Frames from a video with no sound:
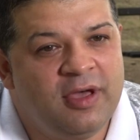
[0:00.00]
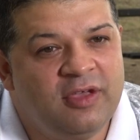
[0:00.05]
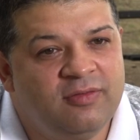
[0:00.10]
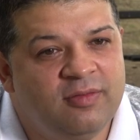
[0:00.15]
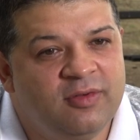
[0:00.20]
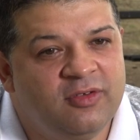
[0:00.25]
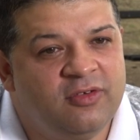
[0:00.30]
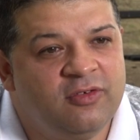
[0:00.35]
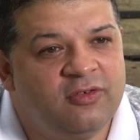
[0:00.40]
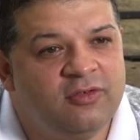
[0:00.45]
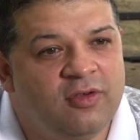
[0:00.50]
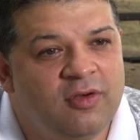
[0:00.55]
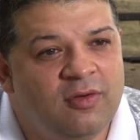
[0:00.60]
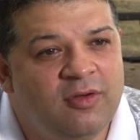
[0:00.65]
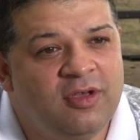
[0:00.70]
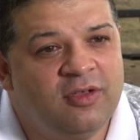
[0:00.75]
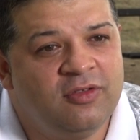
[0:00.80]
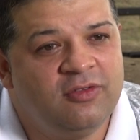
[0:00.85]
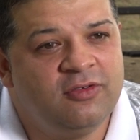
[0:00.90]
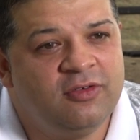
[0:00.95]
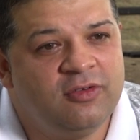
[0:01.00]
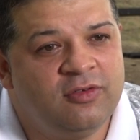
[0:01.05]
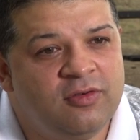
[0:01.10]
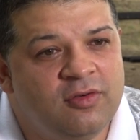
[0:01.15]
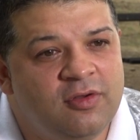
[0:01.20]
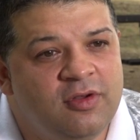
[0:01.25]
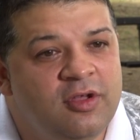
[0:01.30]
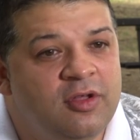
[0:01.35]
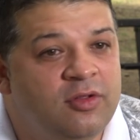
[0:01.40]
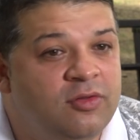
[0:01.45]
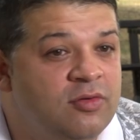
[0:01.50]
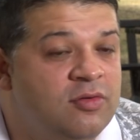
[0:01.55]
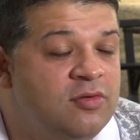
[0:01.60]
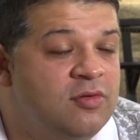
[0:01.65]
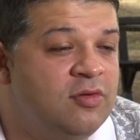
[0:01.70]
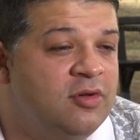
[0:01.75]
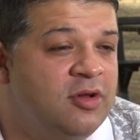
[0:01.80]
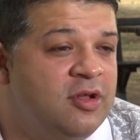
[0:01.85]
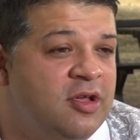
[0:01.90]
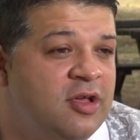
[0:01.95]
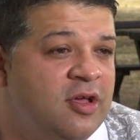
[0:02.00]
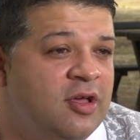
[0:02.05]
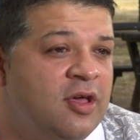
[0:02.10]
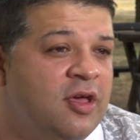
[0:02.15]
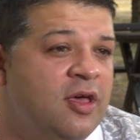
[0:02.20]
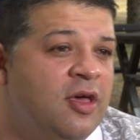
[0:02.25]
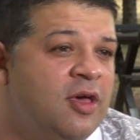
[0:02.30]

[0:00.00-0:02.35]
Pesma se zove Cikljorije Tuguglije.